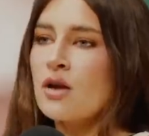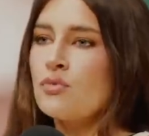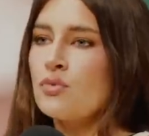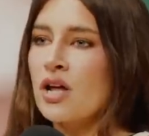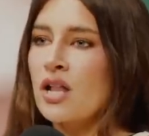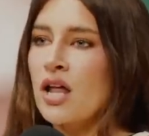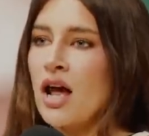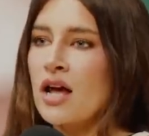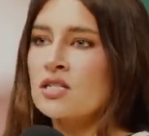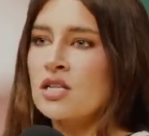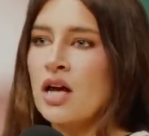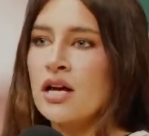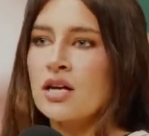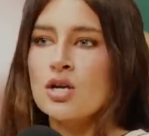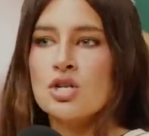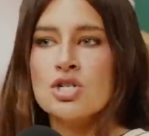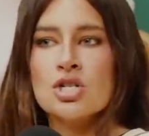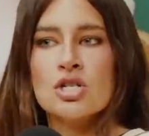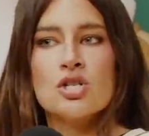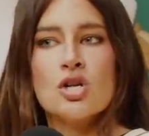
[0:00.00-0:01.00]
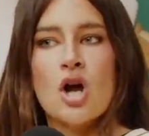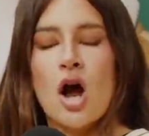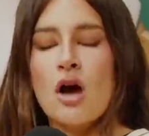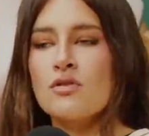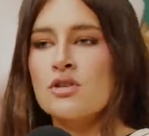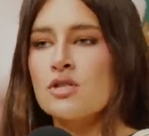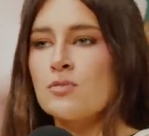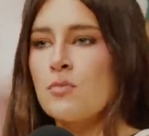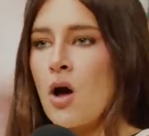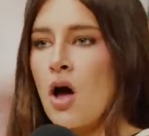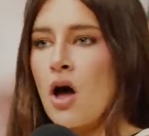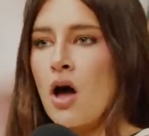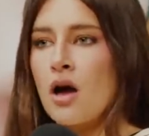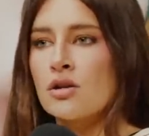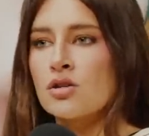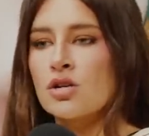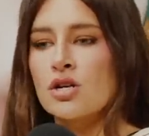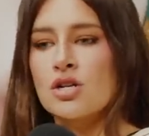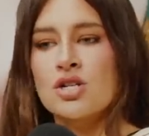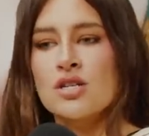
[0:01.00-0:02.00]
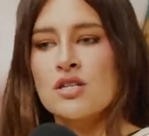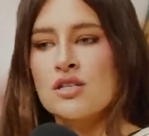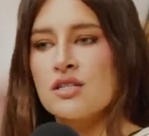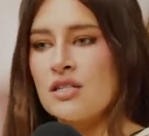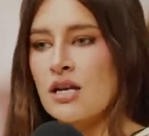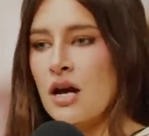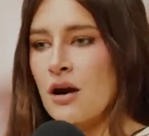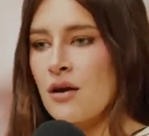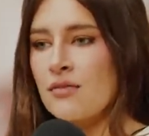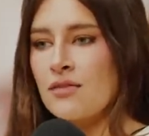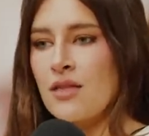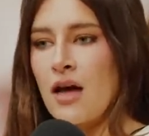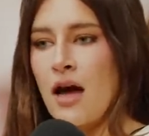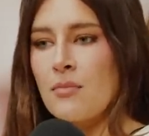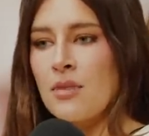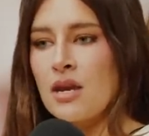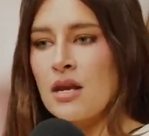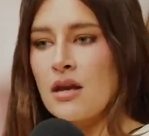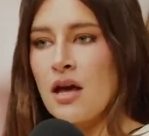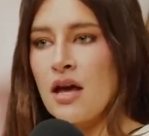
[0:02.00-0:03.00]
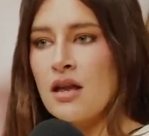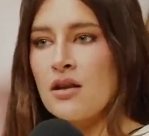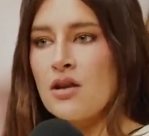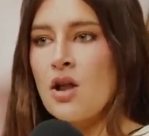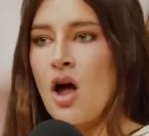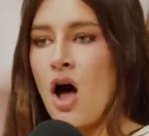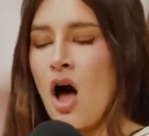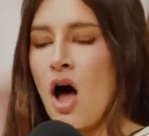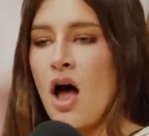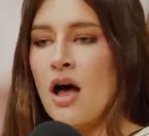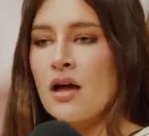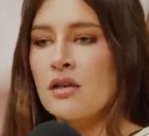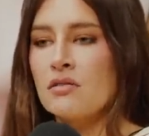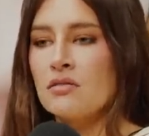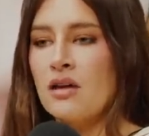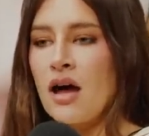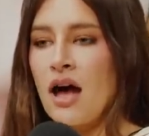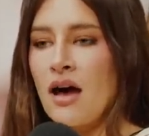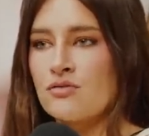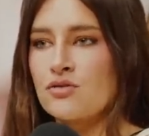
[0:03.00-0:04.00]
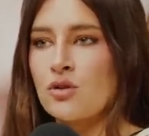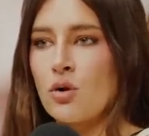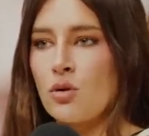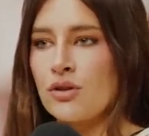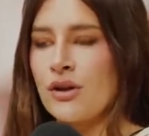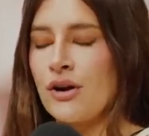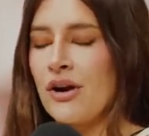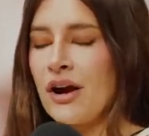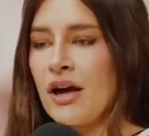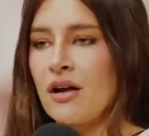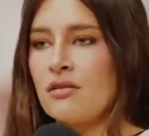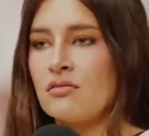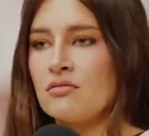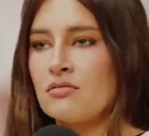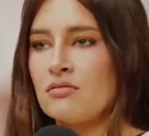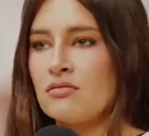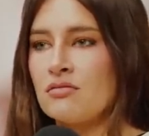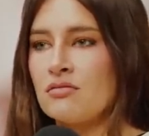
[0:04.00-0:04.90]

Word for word: I realized I could just not respond or just stare at them and and not have to hold their hand.